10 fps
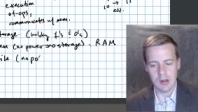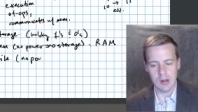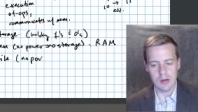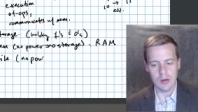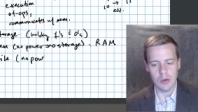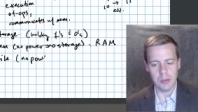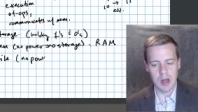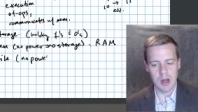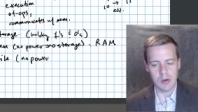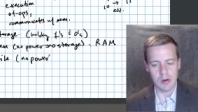no
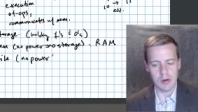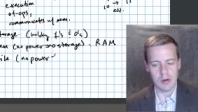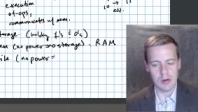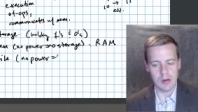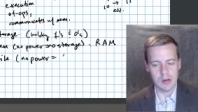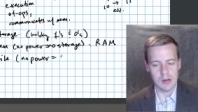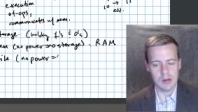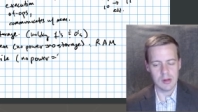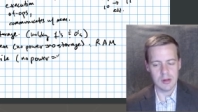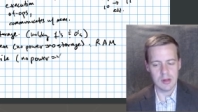power
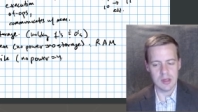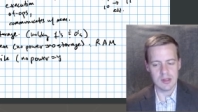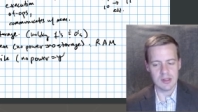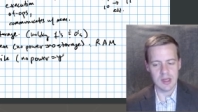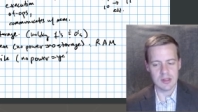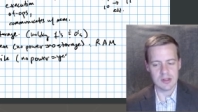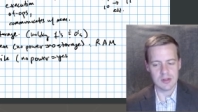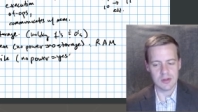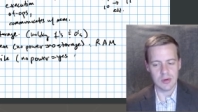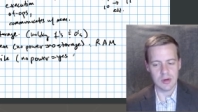is yes
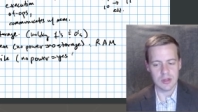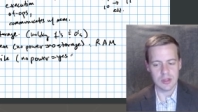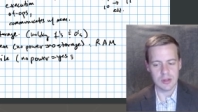storage.